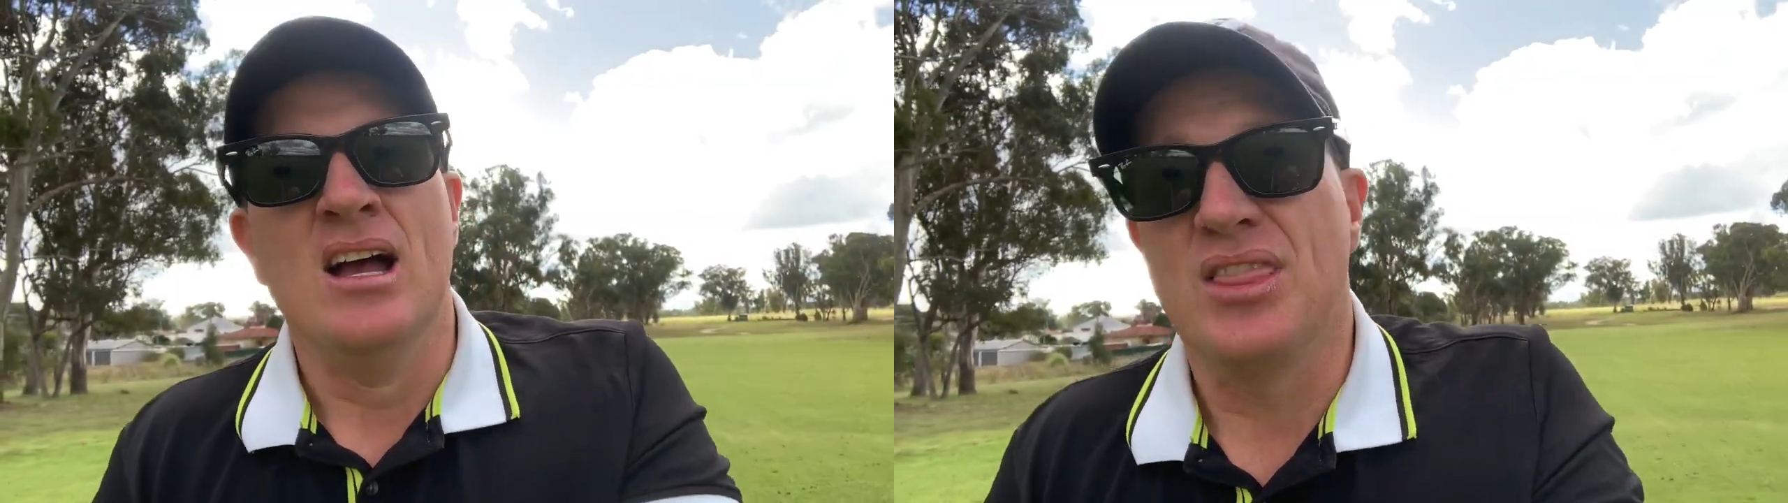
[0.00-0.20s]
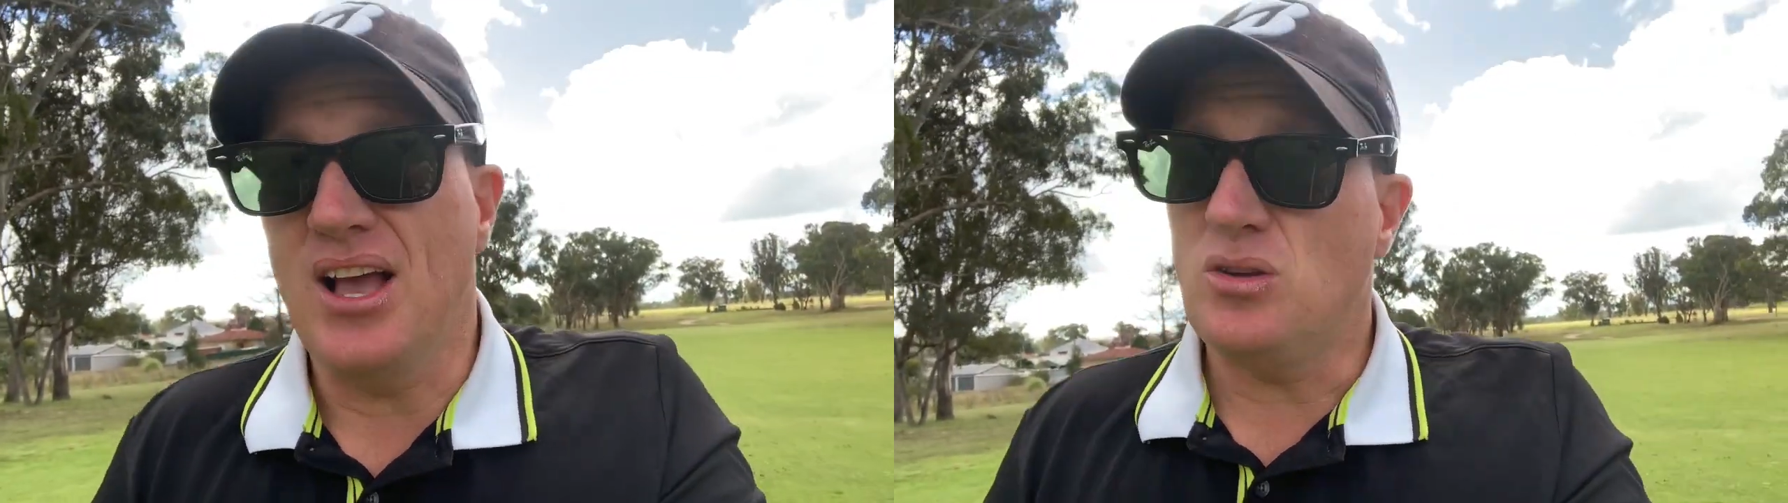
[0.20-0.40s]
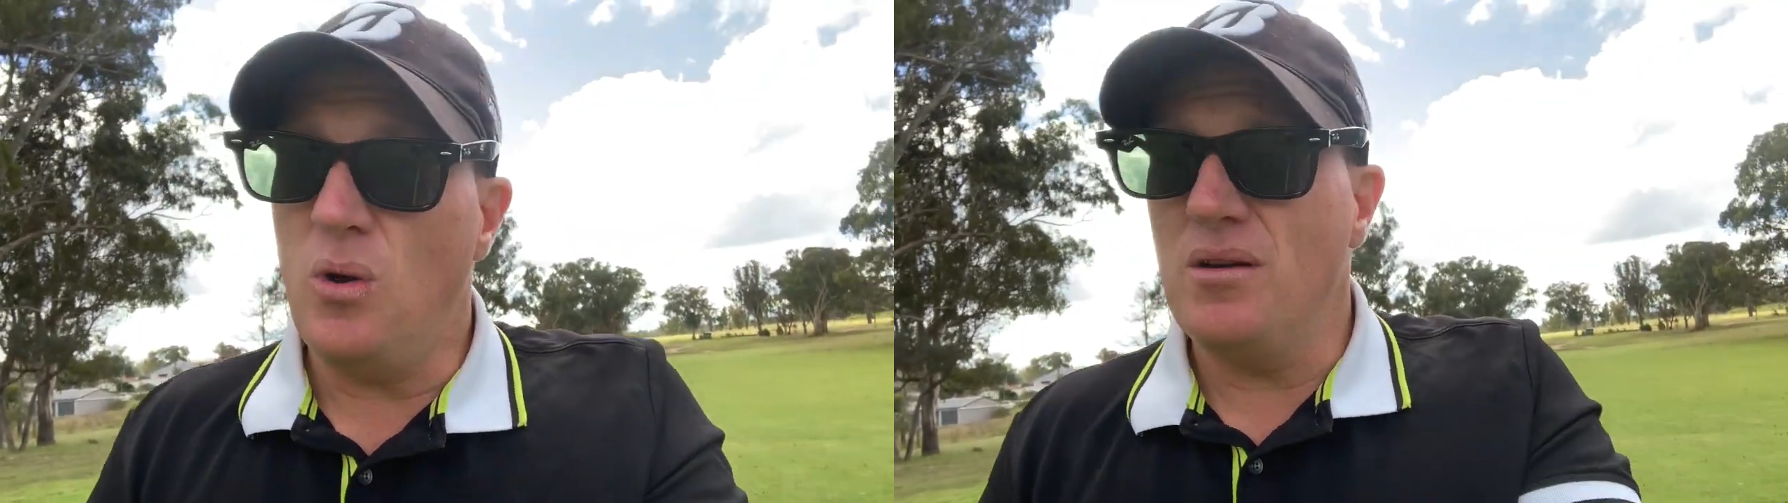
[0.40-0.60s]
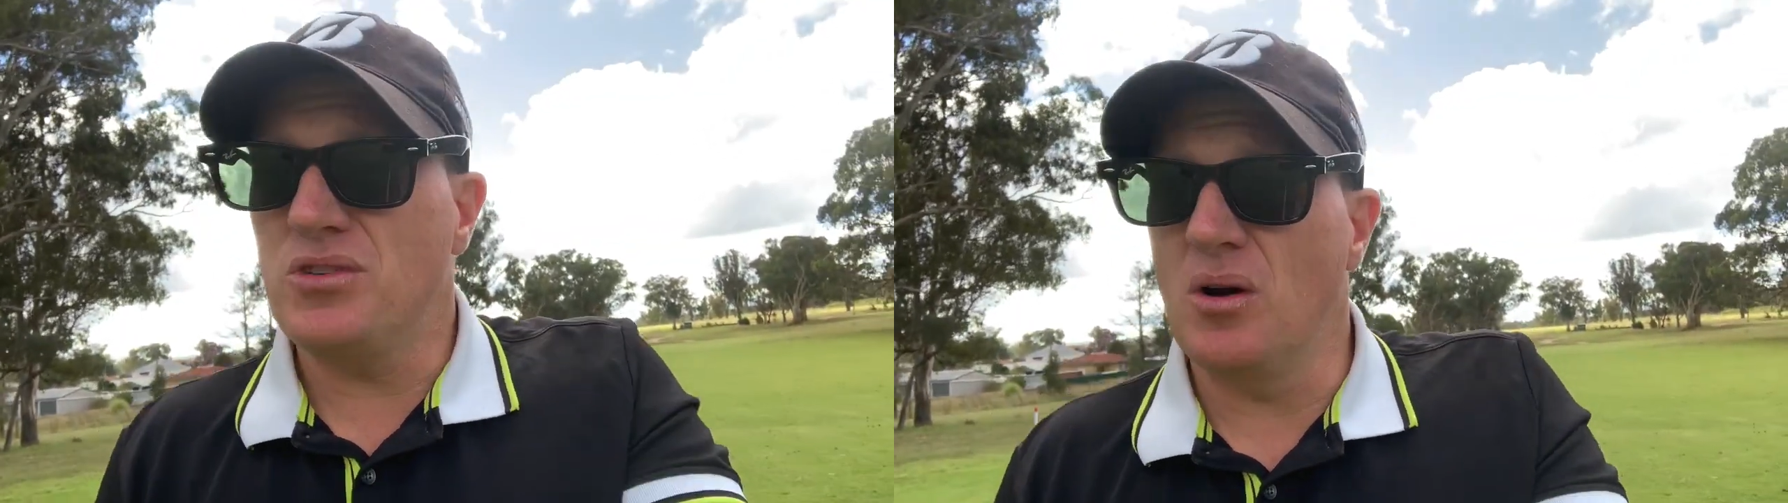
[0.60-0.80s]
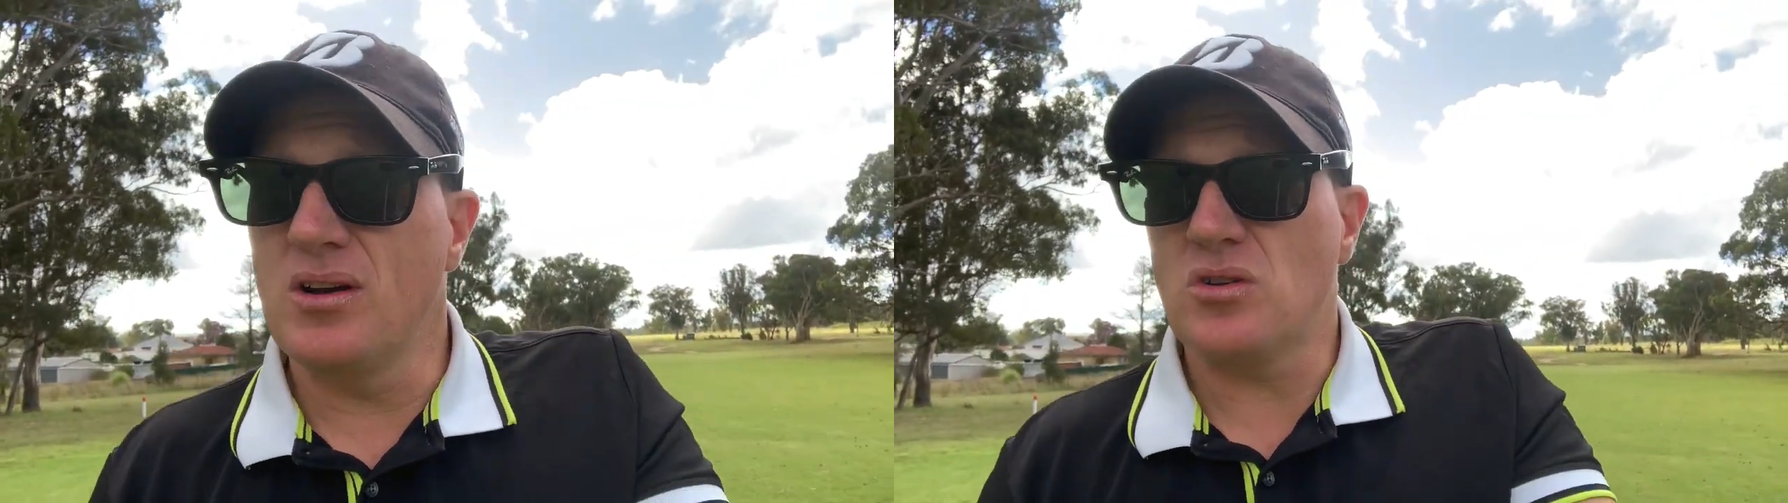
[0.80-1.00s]
That's why I'm
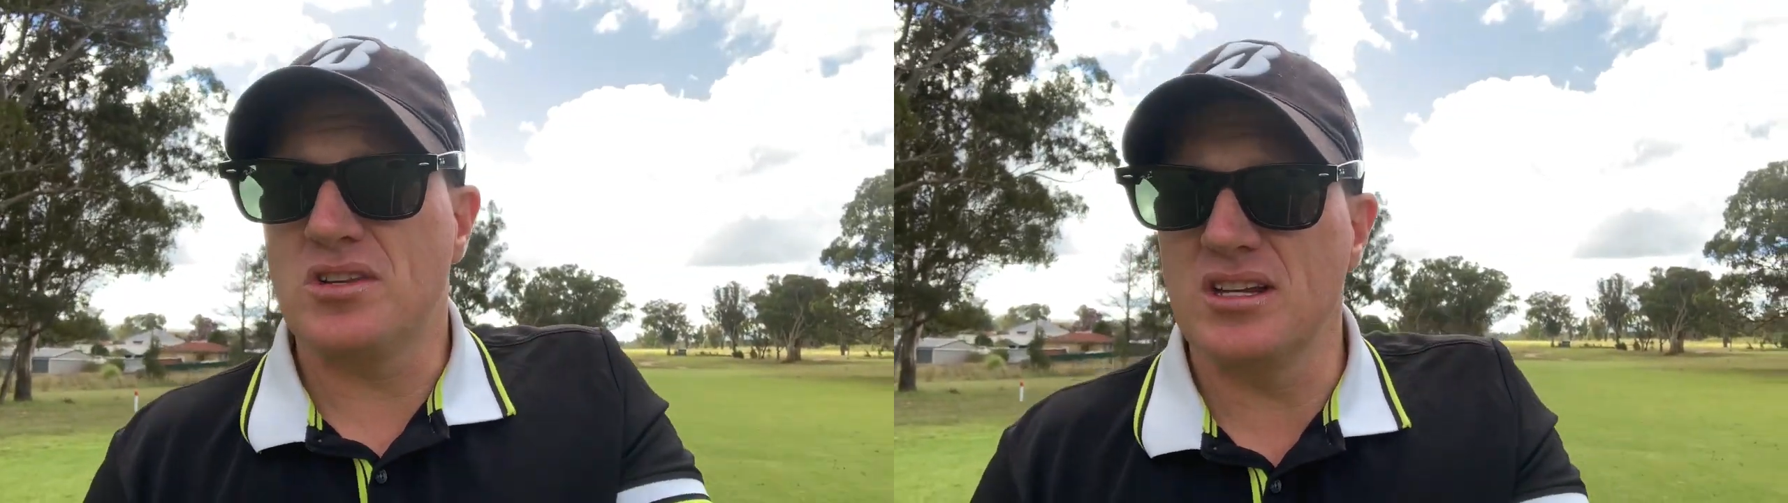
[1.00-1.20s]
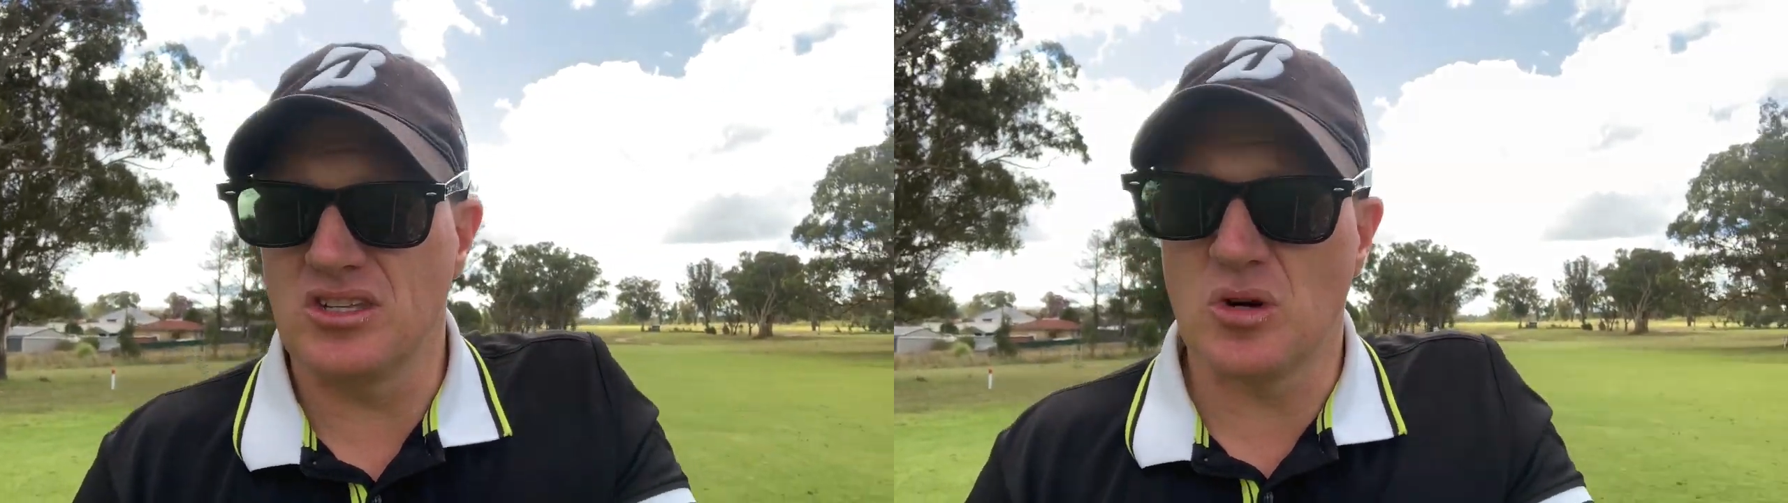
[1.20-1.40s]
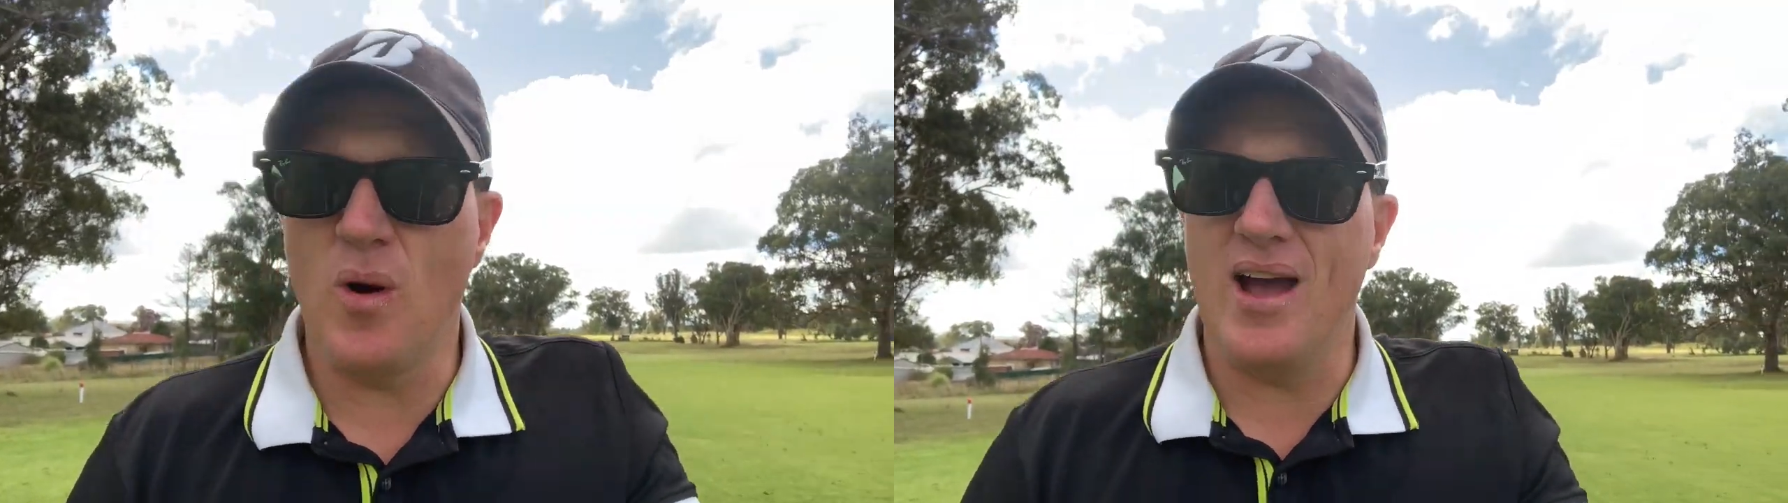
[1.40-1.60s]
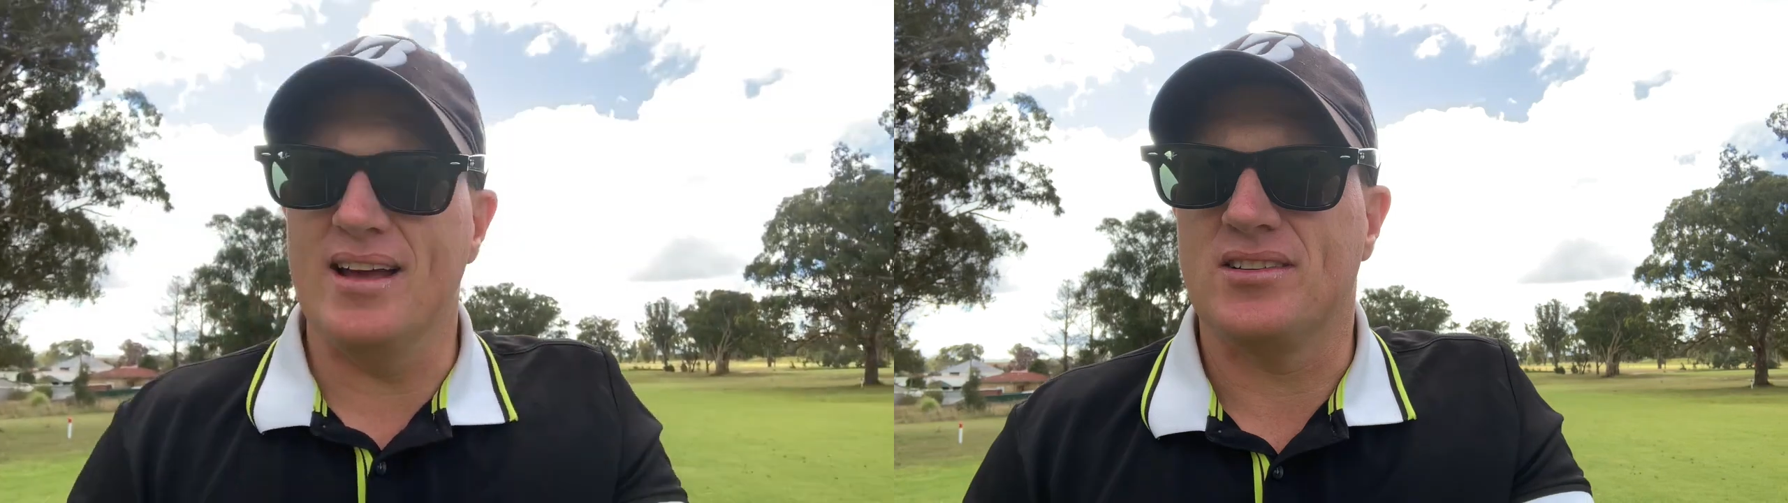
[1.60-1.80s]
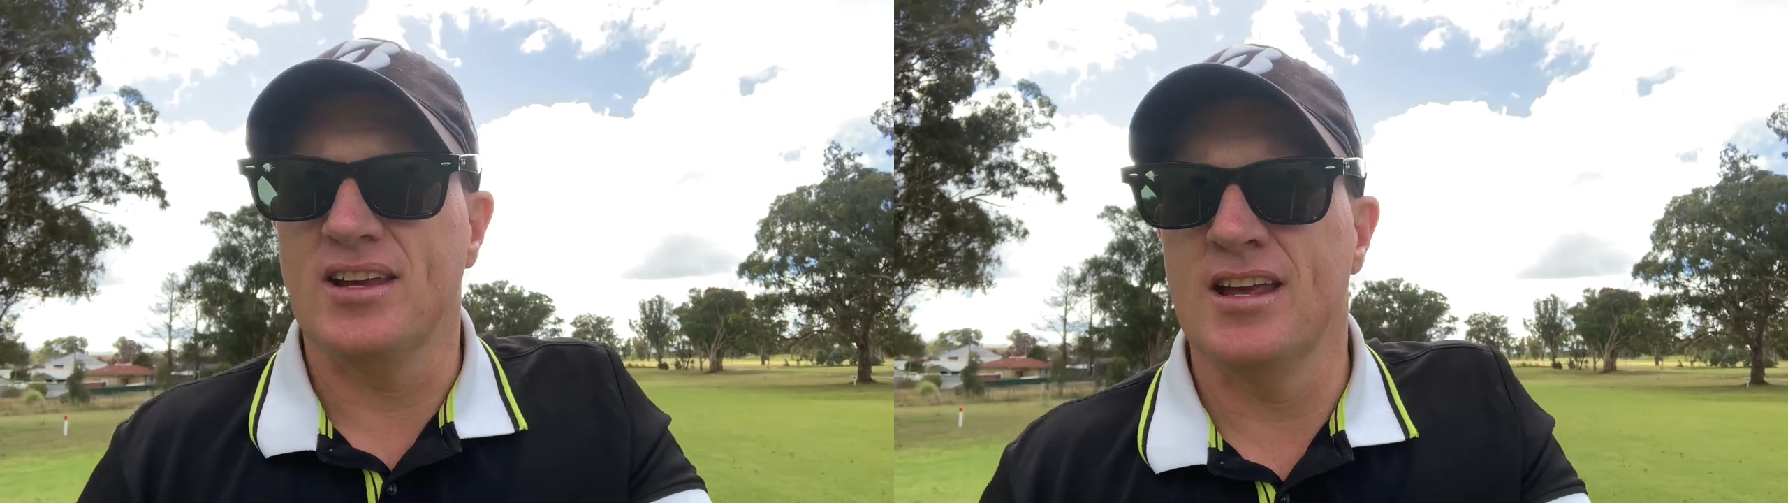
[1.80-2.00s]
so interested in Sqairz.